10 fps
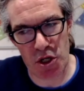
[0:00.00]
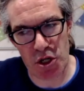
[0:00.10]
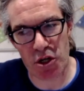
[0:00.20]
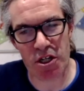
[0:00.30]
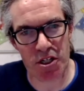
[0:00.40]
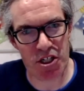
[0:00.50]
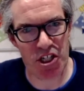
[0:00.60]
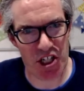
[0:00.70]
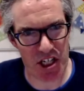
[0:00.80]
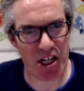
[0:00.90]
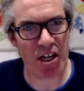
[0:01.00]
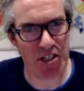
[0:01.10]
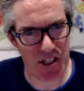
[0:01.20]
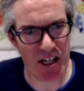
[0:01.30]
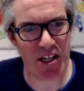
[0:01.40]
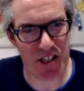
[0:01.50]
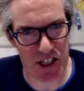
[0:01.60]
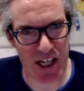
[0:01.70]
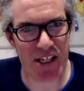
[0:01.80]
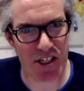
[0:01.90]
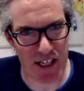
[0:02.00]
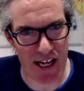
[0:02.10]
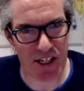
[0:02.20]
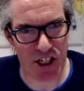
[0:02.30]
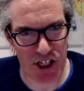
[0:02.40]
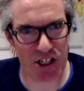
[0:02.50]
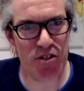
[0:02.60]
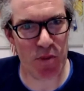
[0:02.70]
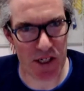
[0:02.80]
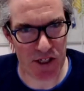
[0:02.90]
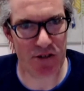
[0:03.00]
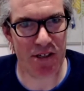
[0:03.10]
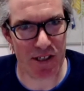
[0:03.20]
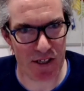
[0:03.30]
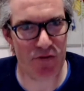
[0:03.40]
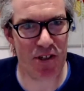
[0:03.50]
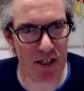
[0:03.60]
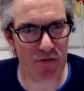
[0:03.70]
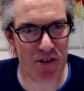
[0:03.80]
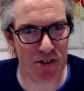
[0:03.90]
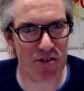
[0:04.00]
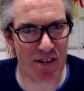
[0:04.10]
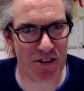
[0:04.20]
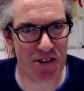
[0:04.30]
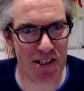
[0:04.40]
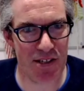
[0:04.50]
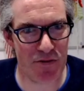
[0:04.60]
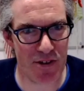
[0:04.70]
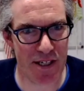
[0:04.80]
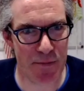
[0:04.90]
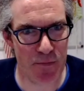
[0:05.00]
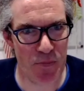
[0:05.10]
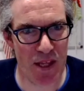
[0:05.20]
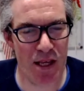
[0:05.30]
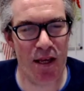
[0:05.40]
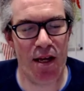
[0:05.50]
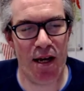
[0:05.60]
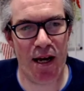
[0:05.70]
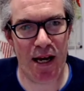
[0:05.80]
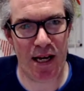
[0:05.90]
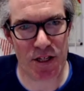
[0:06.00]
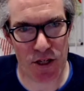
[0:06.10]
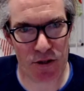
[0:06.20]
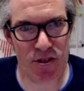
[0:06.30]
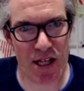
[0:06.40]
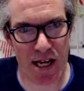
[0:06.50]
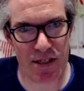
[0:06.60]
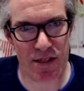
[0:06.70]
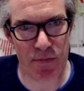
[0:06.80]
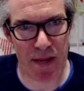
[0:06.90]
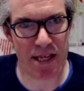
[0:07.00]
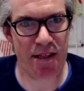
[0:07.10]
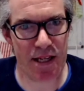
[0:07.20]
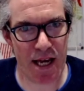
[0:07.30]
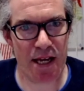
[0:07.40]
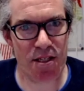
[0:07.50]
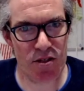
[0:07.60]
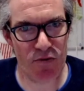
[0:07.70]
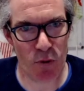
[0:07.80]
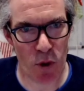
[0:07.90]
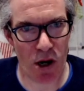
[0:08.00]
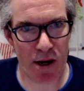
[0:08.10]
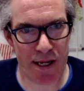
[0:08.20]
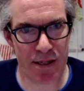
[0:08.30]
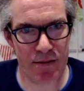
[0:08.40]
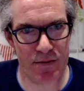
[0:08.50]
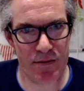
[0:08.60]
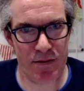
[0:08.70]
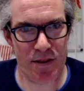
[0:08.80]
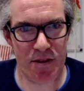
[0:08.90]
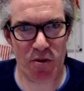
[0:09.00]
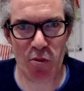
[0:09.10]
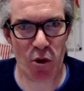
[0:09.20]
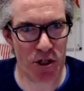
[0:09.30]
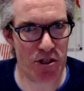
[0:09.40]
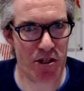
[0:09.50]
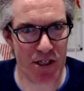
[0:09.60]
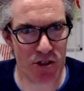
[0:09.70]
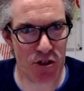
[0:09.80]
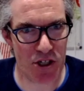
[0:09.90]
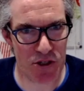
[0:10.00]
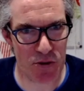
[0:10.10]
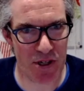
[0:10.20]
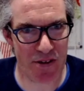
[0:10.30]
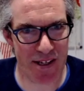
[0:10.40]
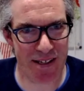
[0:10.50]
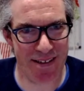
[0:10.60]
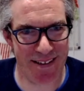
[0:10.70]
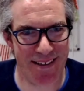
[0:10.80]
you can start to change that just by doing different governance around the delivery and use that to make the case for why what you're doing is trustworthy,